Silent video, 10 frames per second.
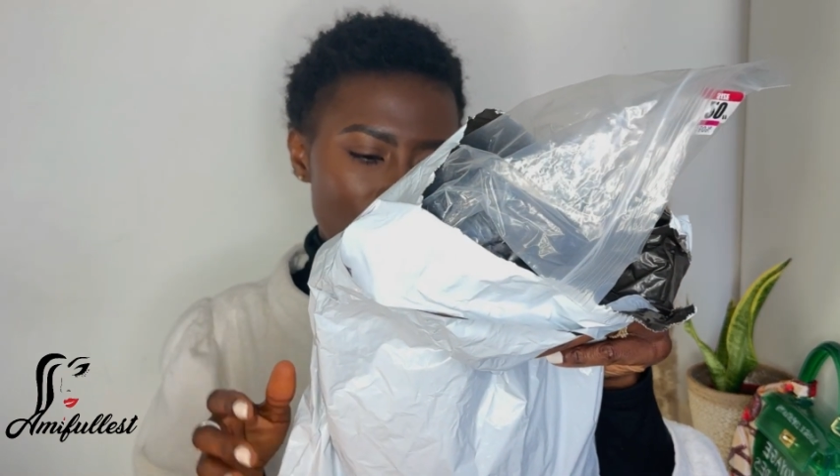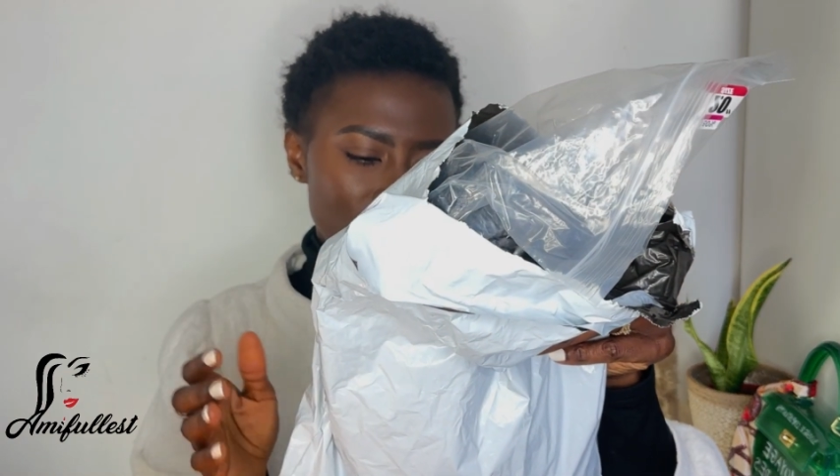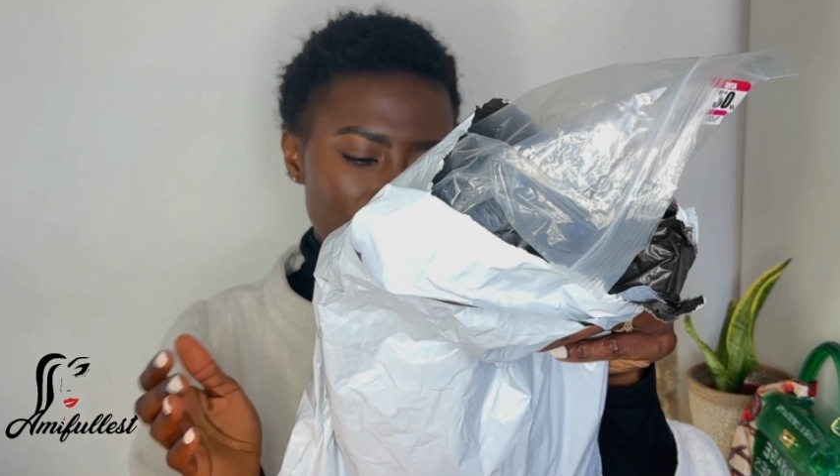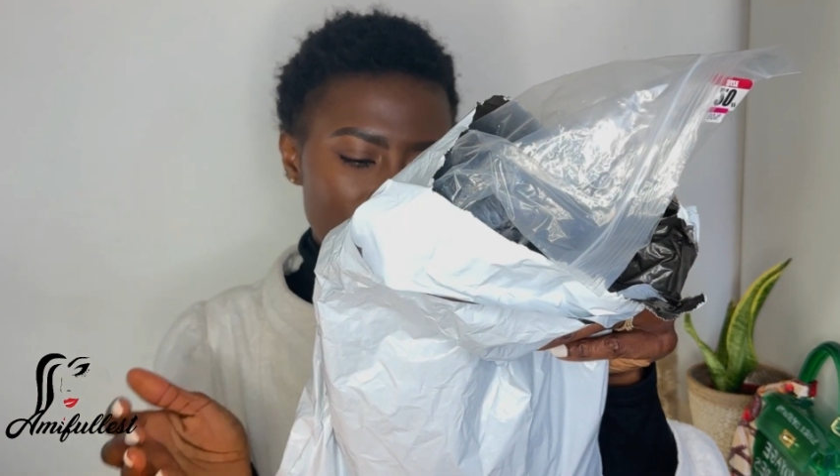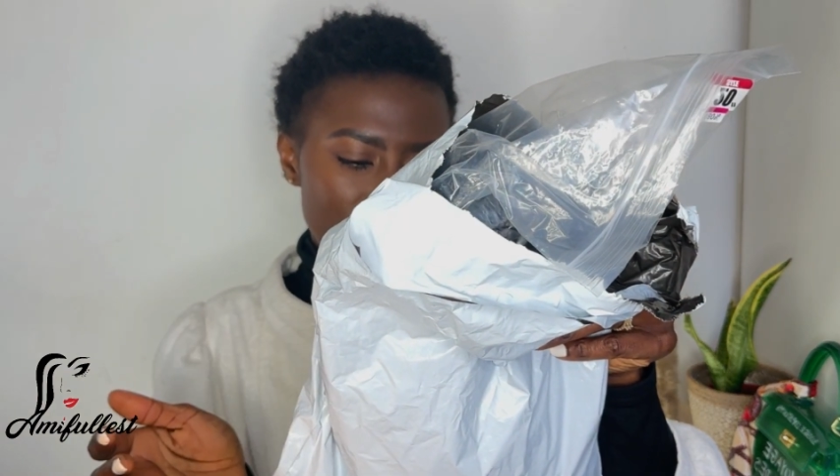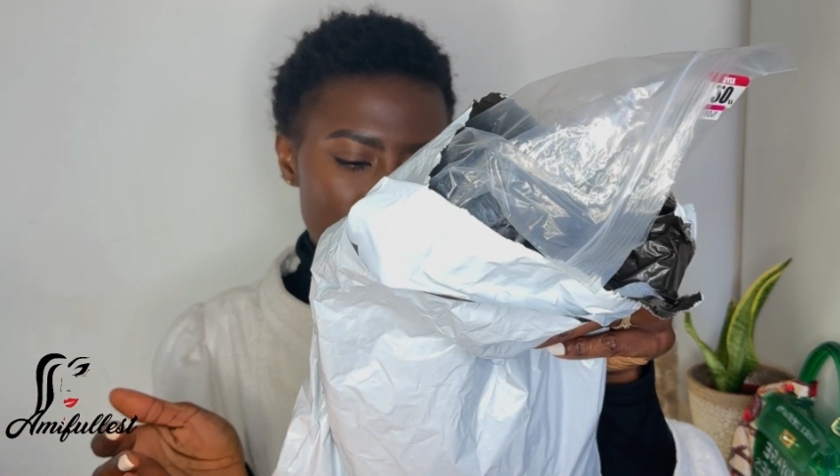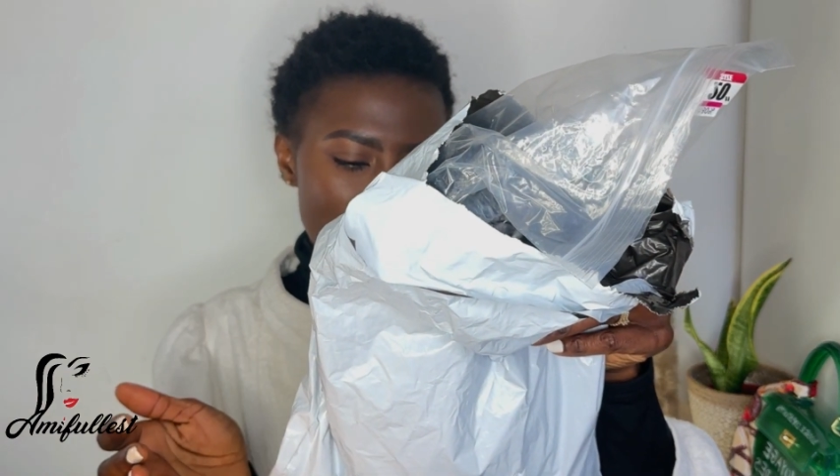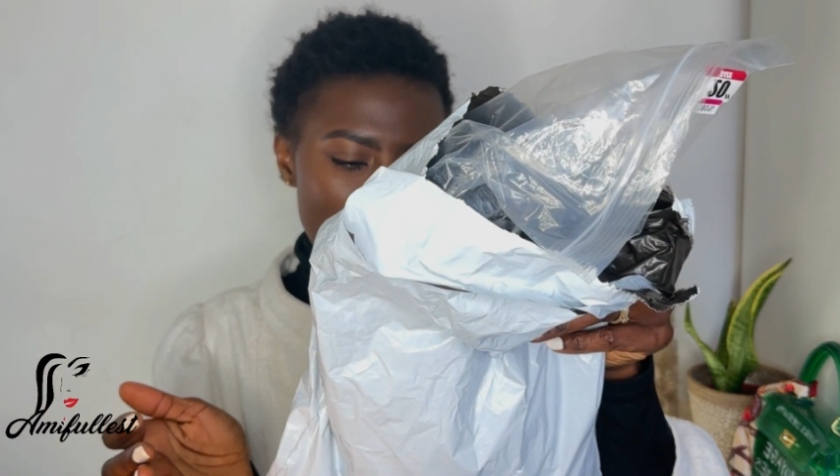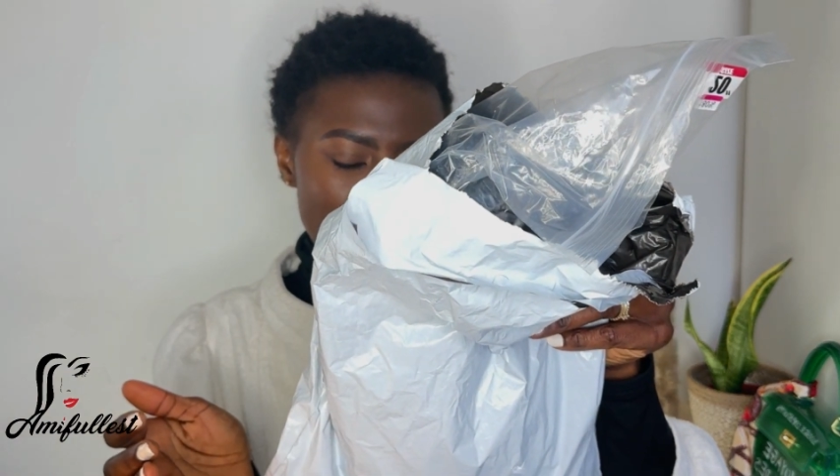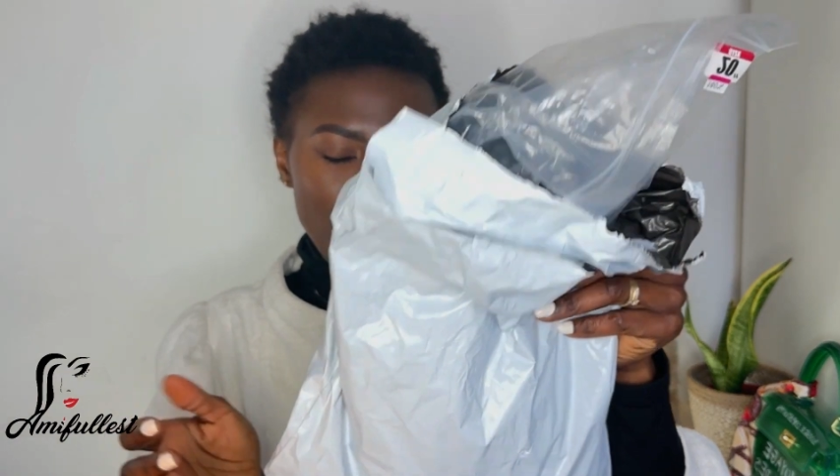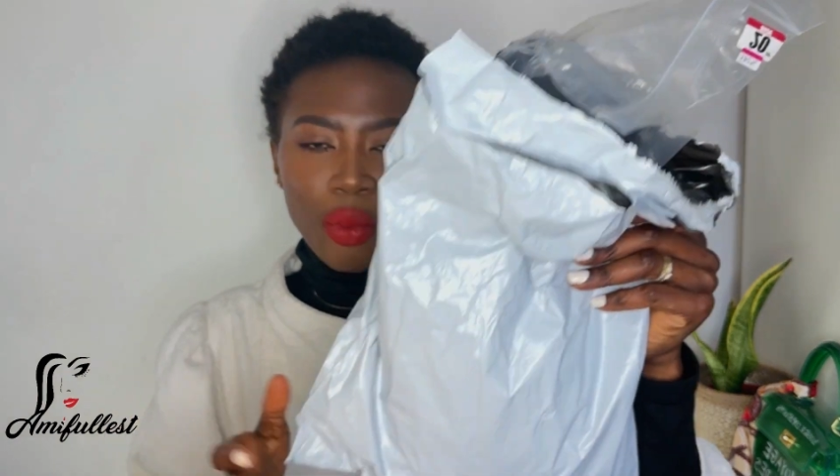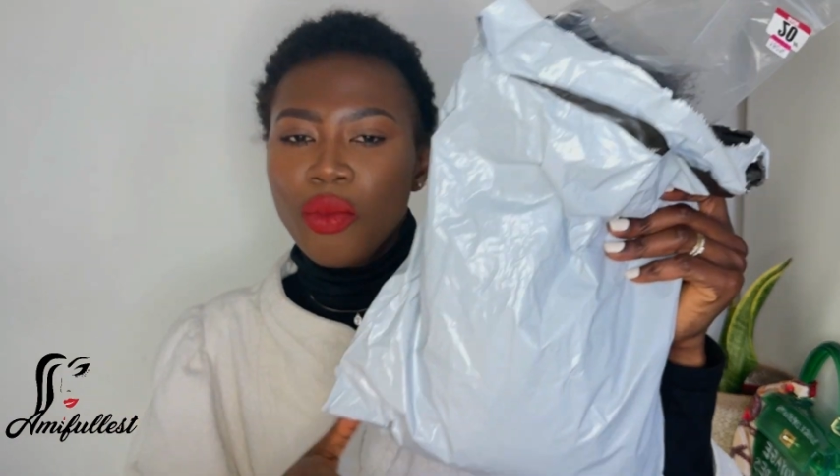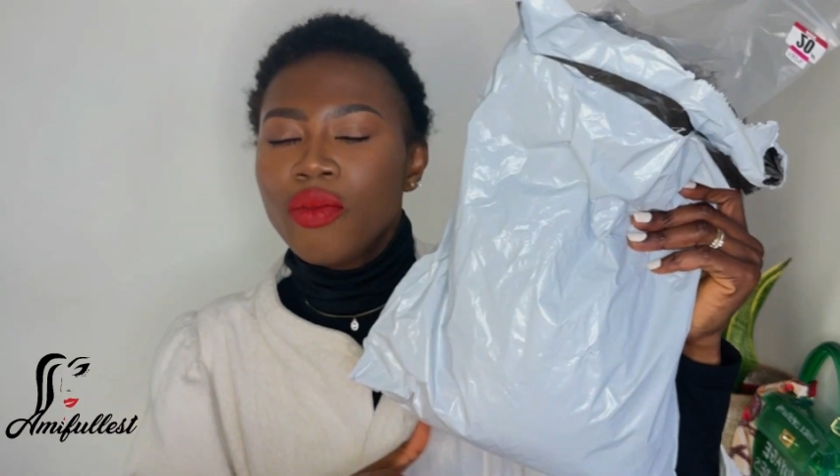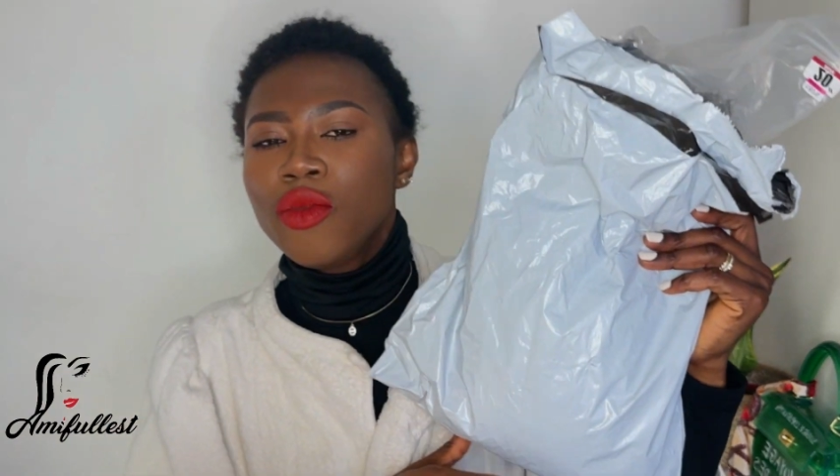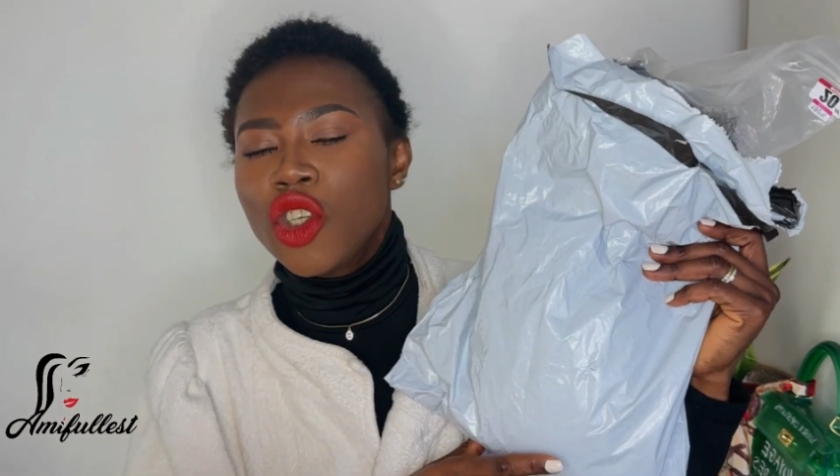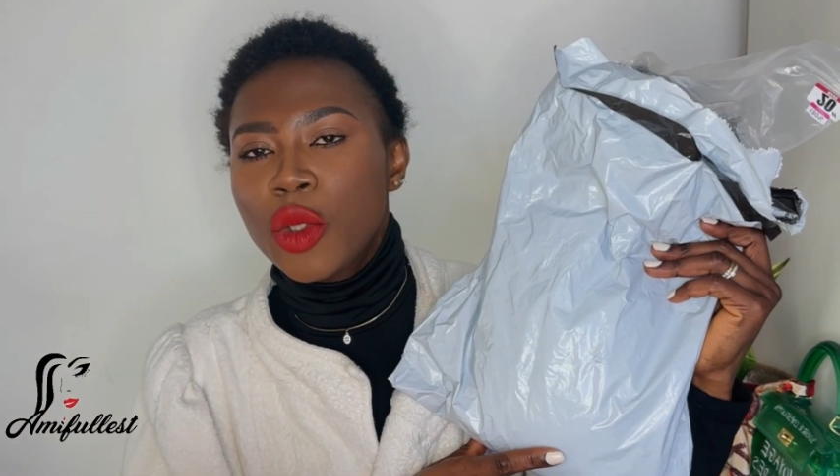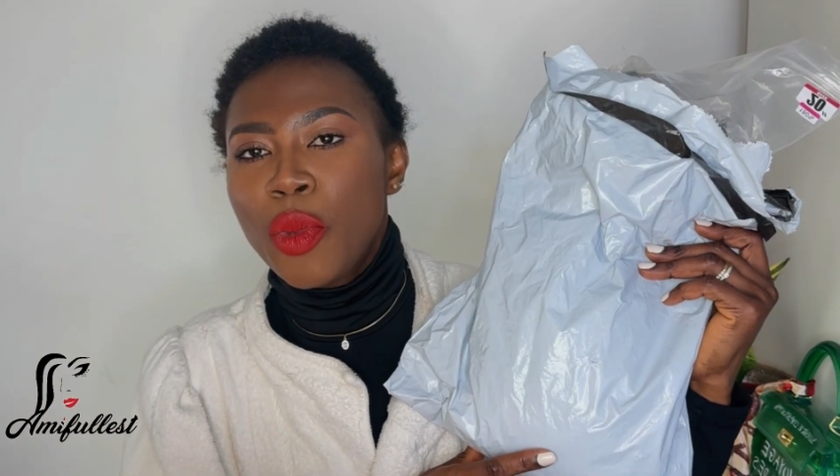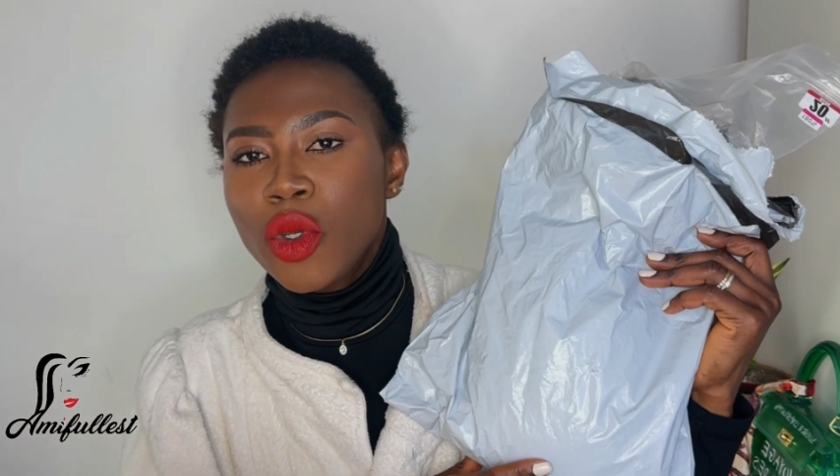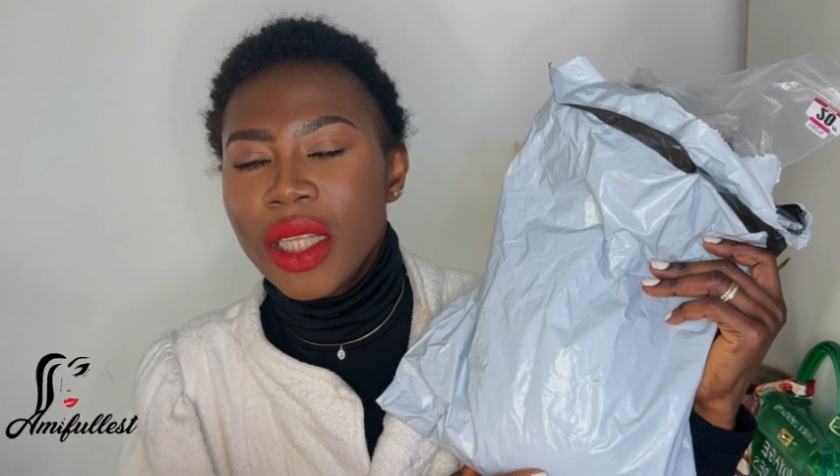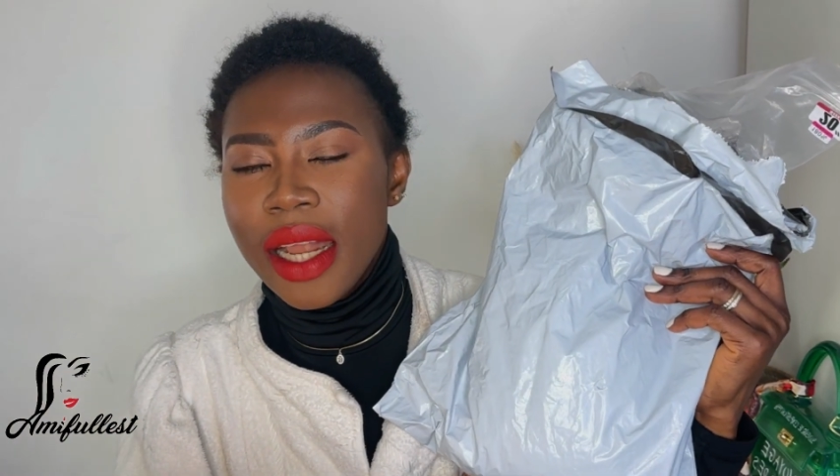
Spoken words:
It was delivered just post